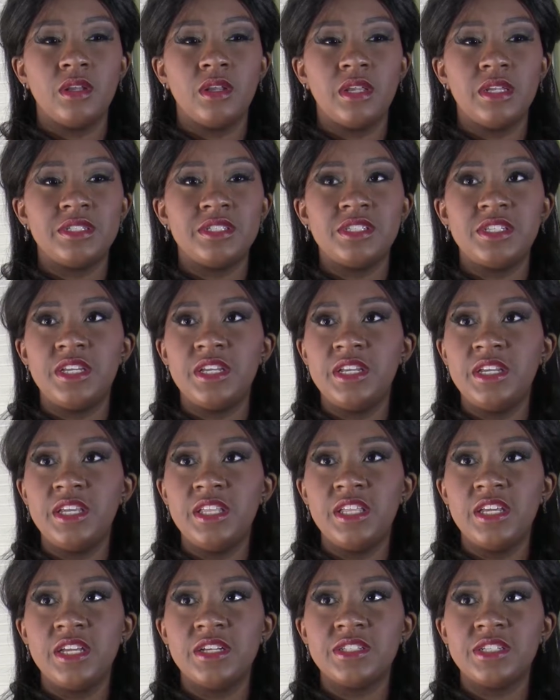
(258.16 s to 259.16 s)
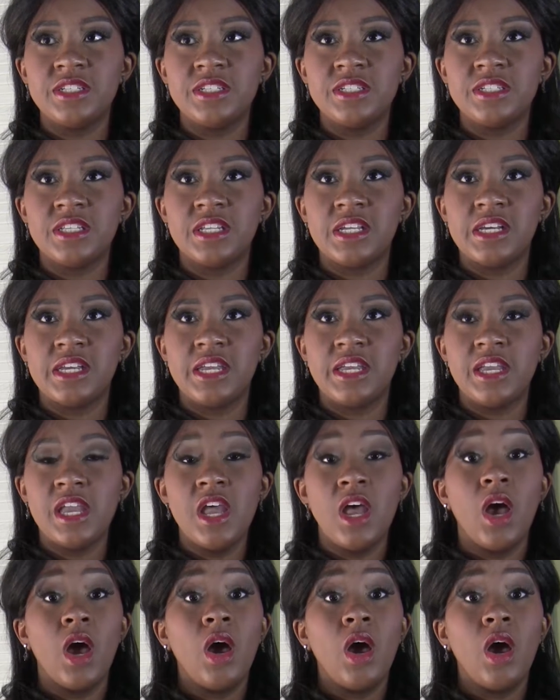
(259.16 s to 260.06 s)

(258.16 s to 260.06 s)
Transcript: Let's see, anything else I dislike?